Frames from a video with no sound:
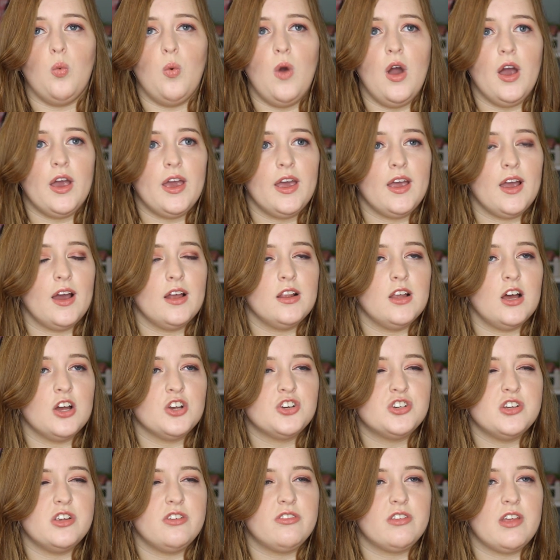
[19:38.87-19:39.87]
Working at
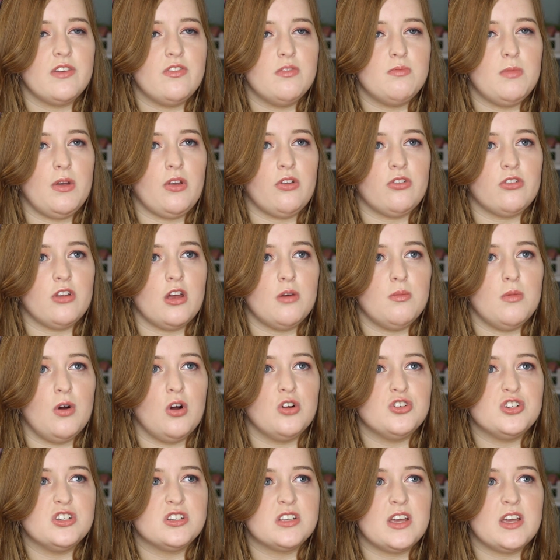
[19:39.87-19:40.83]
Lush, it's given me so much.